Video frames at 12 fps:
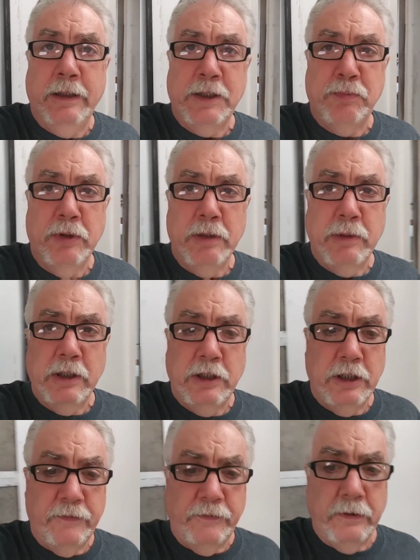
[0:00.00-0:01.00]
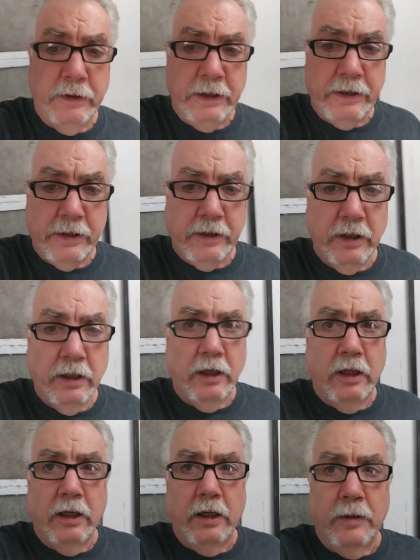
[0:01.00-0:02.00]
that's pretty much it for this
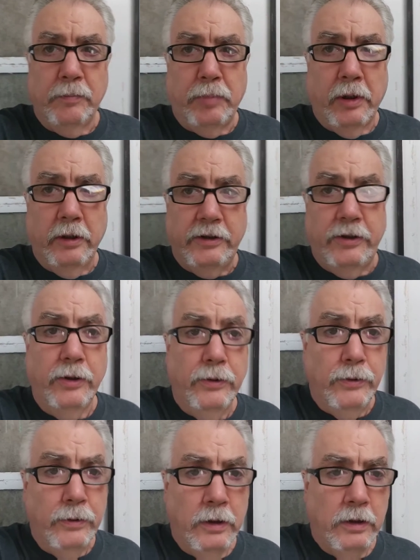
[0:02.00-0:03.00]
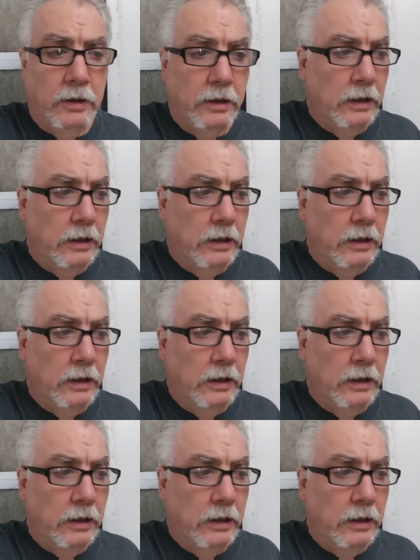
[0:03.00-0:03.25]
part 2.